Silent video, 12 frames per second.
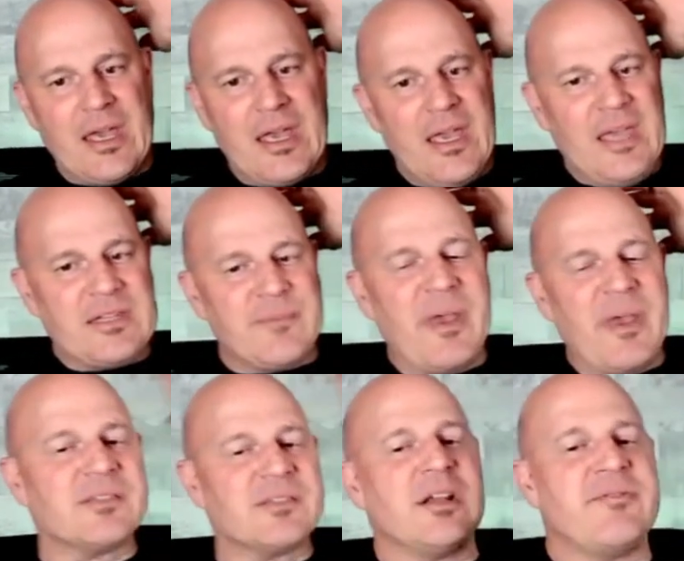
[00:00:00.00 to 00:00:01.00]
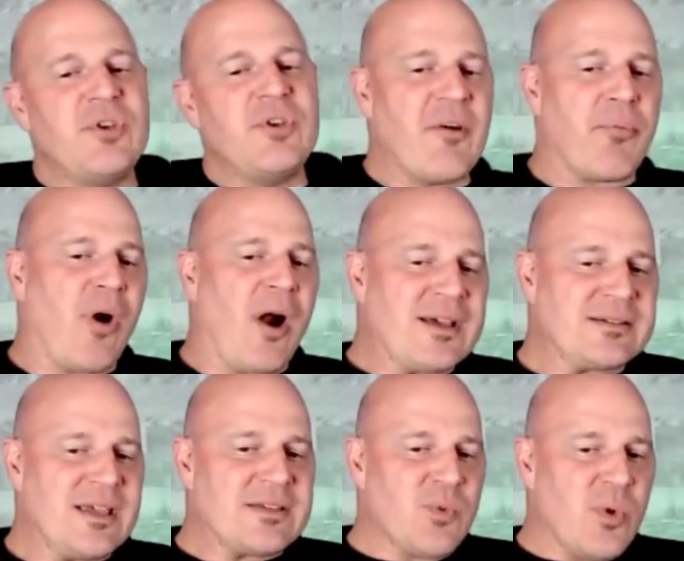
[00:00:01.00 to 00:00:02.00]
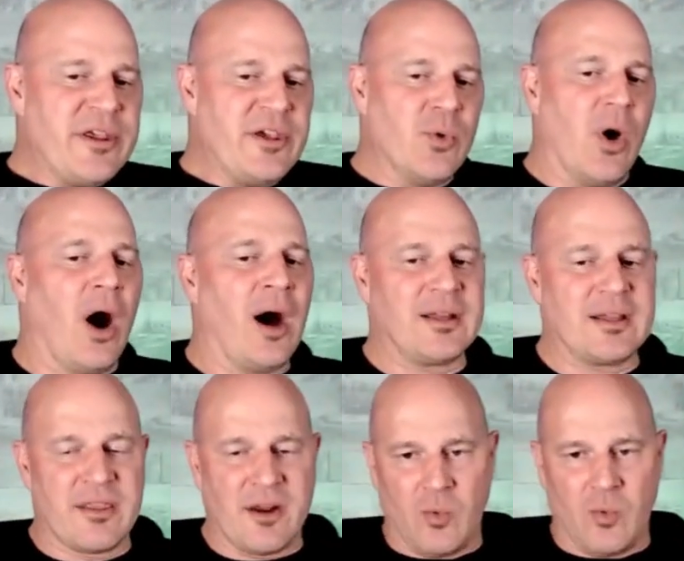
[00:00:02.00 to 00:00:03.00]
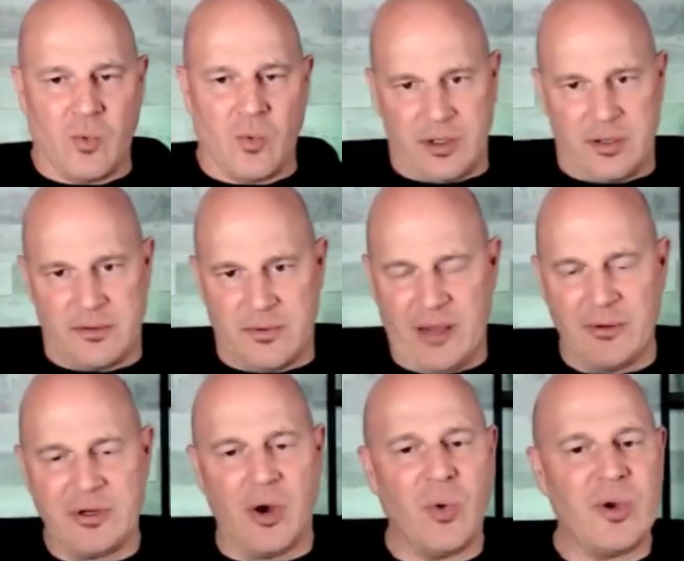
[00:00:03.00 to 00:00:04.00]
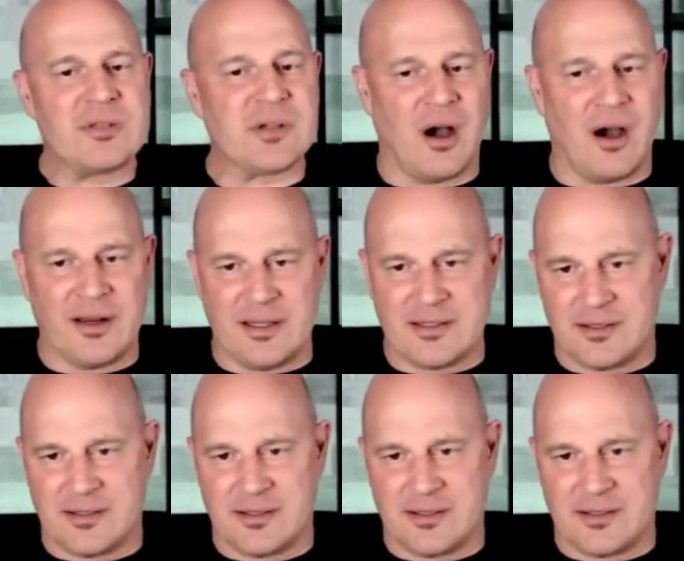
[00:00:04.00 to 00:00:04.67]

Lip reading: It depends on if you have a process where you audit their work. I would always audit